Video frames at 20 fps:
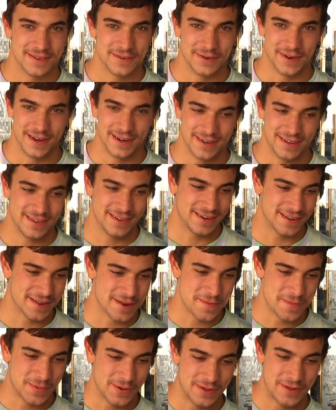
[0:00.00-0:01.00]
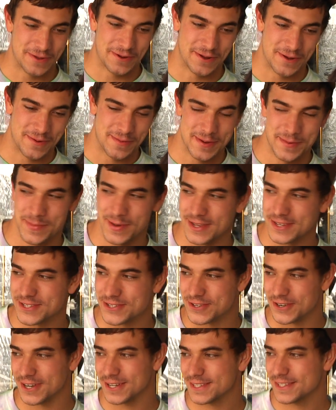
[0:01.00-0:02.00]
Right on, I'm gonna pull out all my
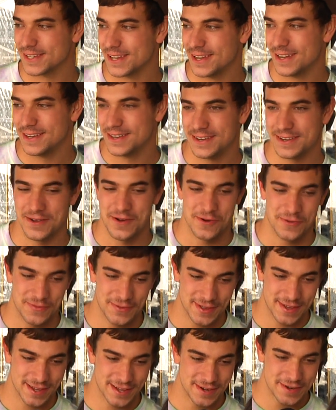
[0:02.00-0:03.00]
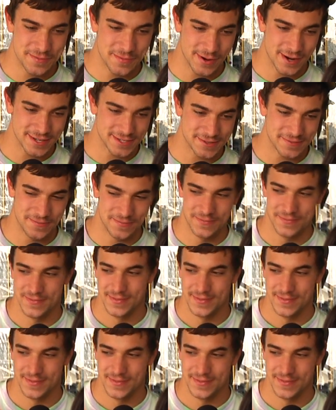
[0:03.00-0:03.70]
best tricks then and hopefully I can impress him.